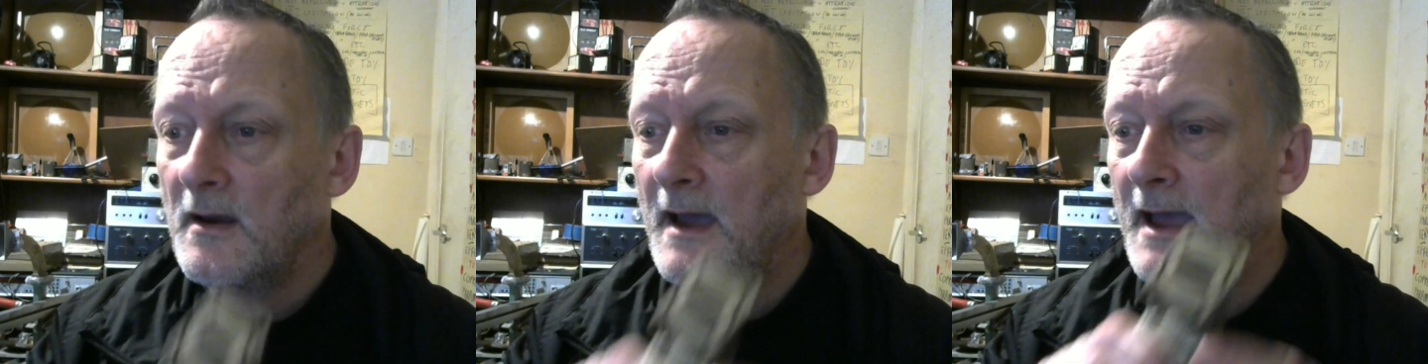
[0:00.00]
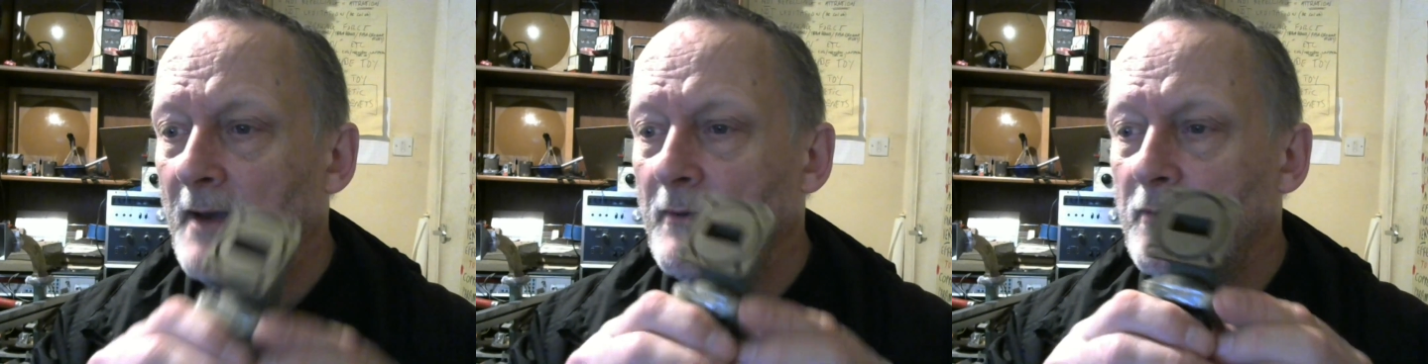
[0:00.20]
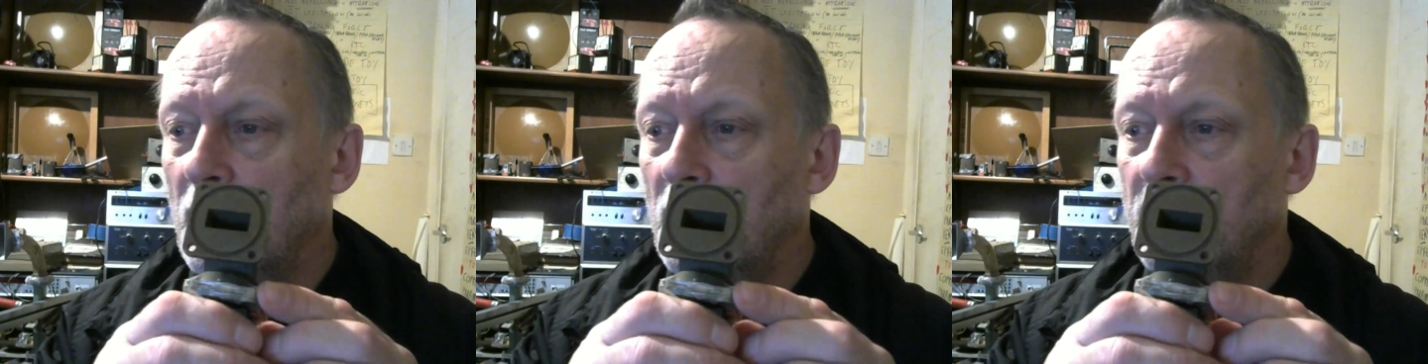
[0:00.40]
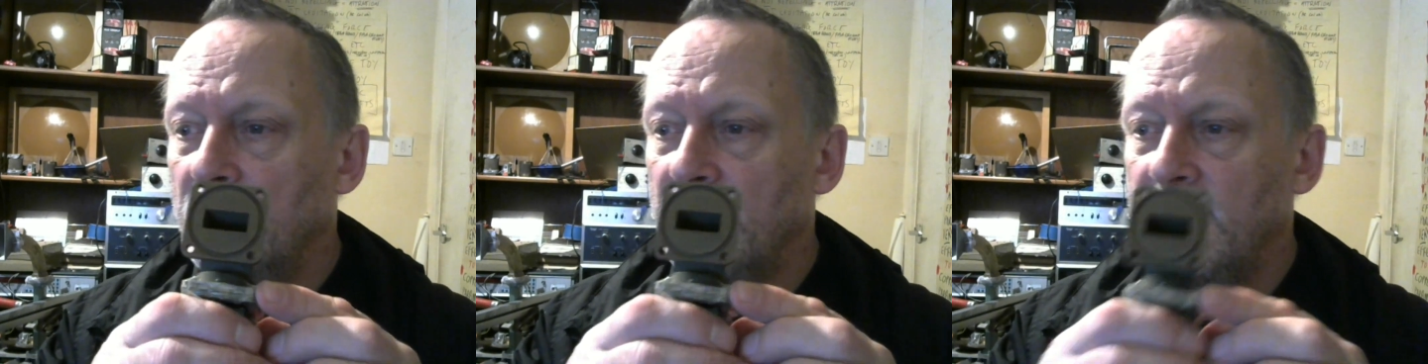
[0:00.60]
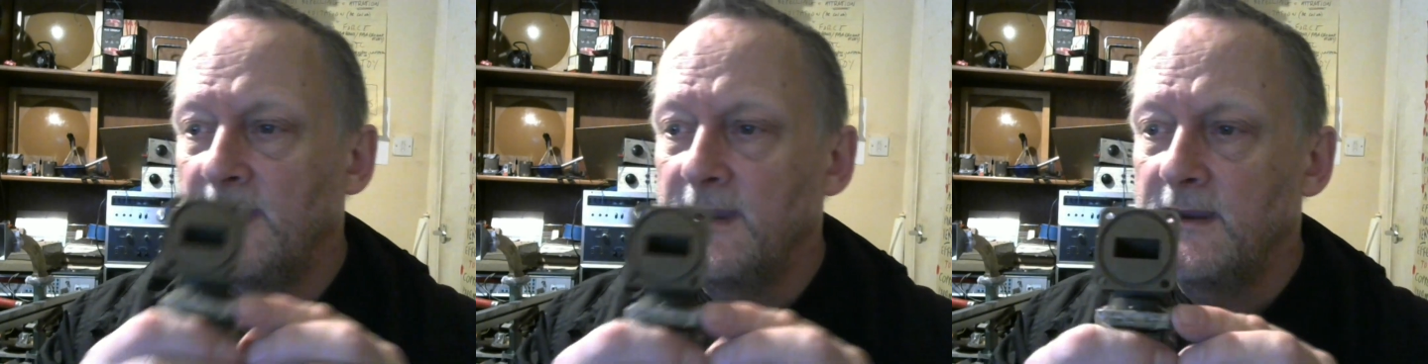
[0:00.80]
how
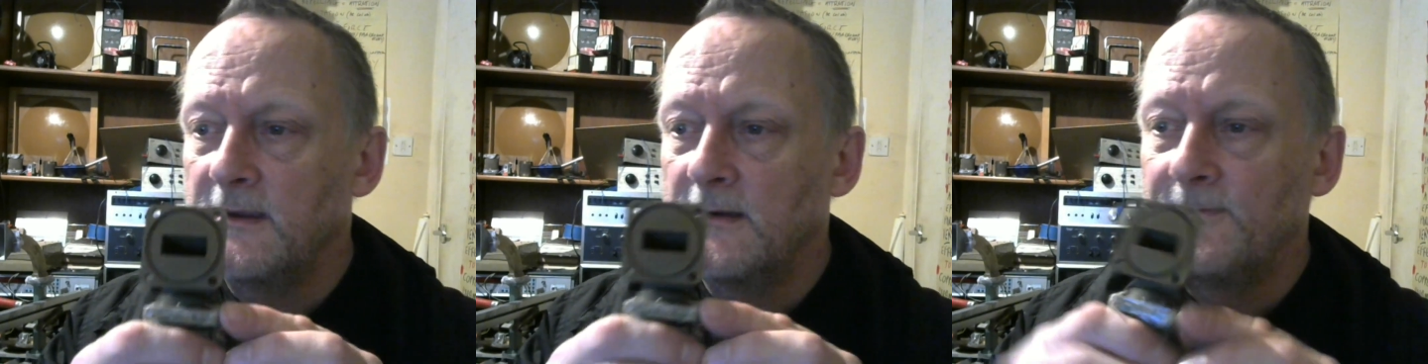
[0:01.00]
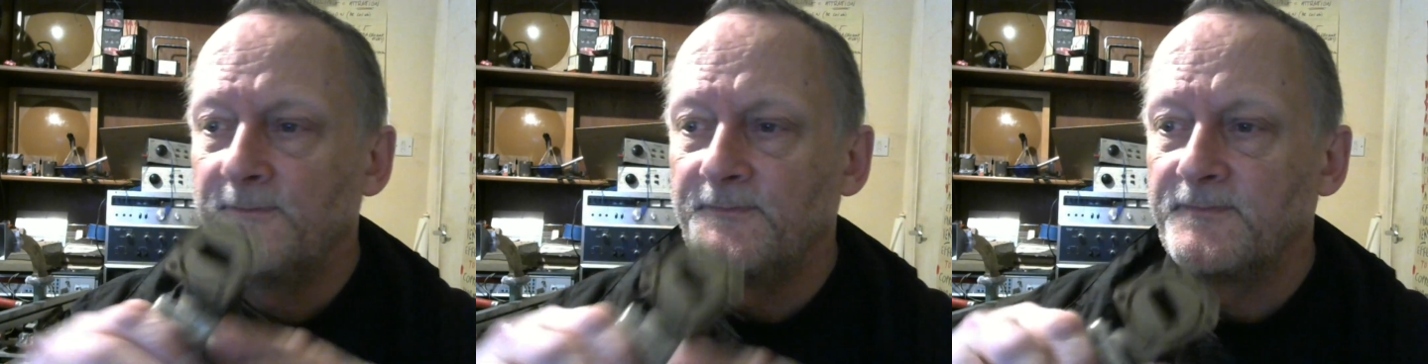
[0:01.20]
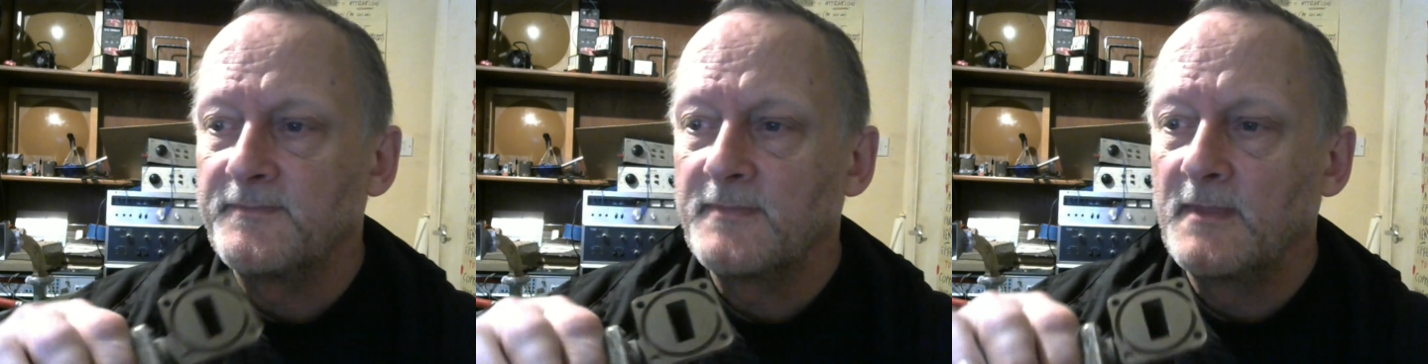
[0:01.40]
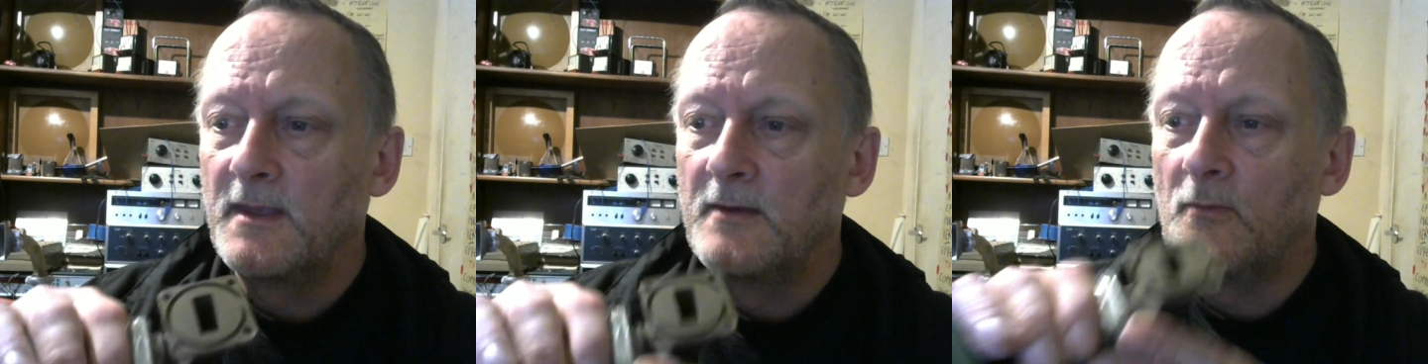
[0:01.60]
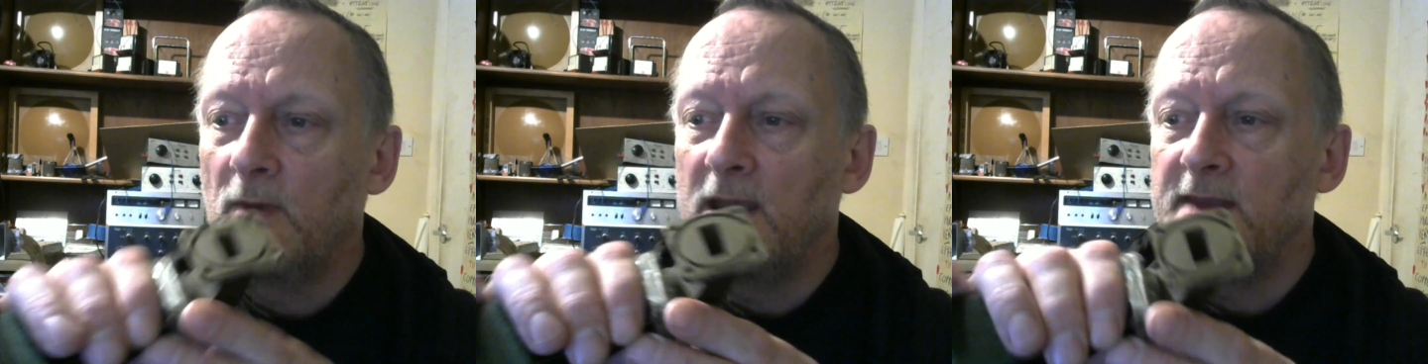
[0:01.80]
come the
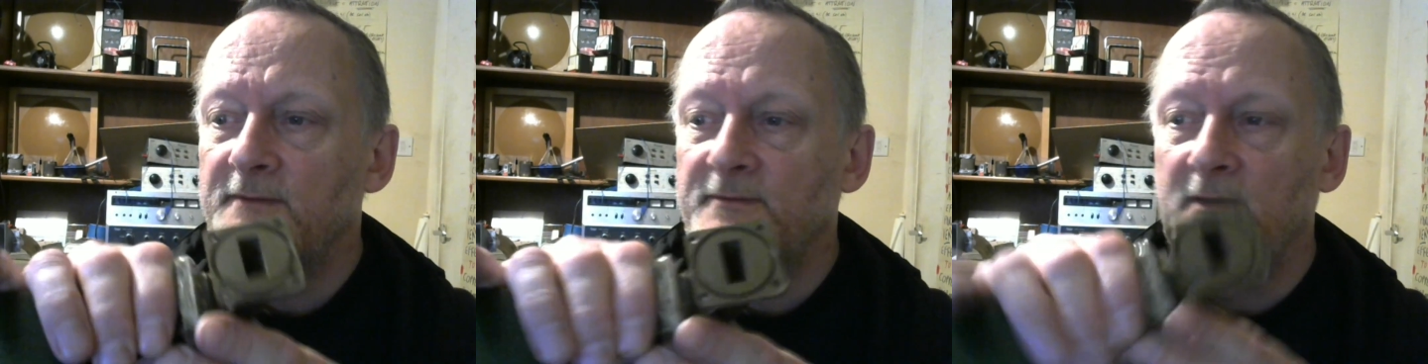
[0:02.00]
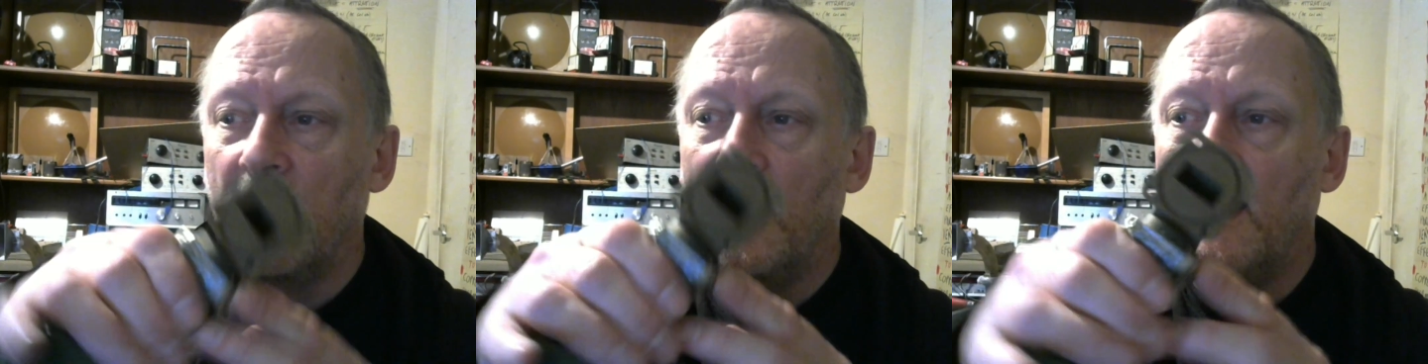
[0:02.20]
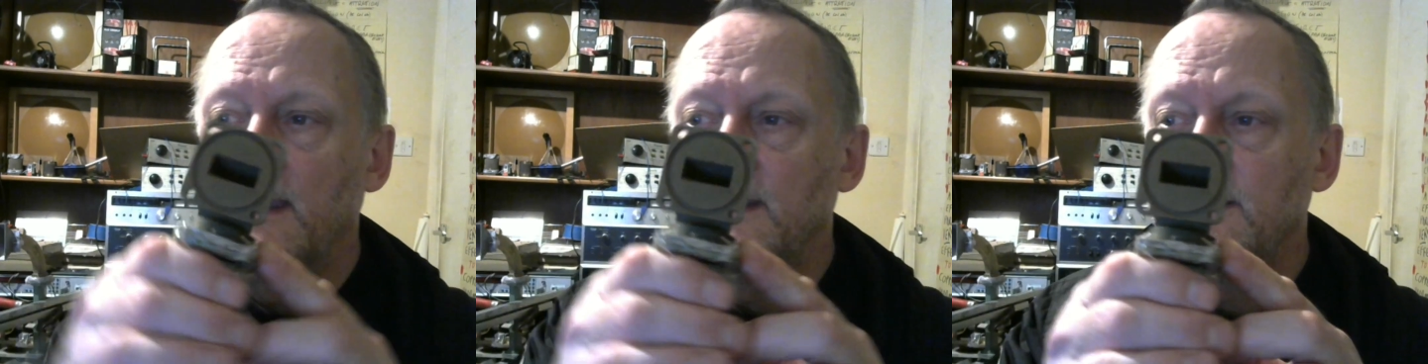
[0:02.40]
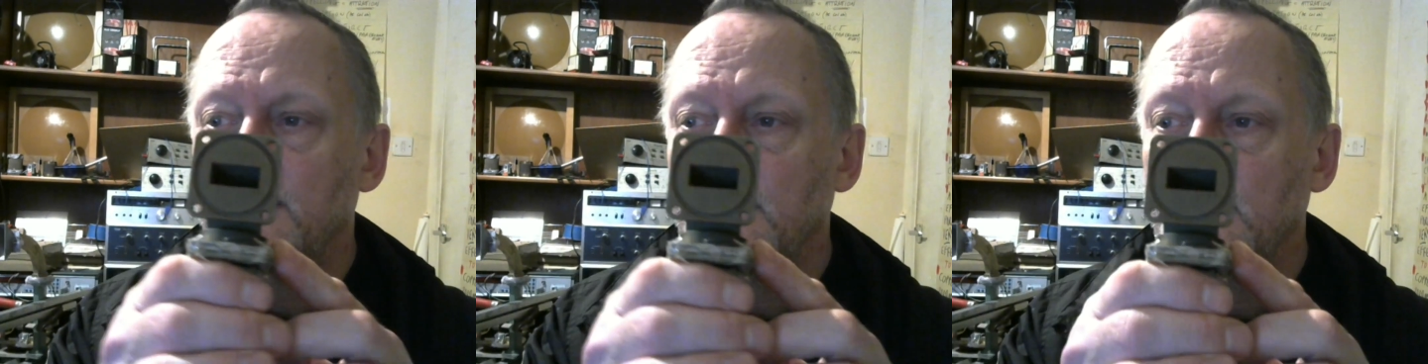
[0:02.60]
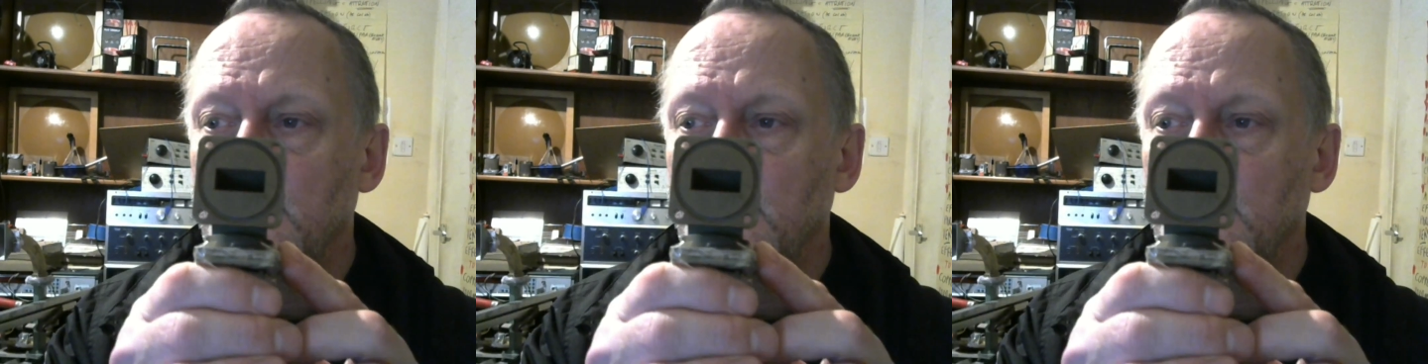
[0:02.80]
waveguide,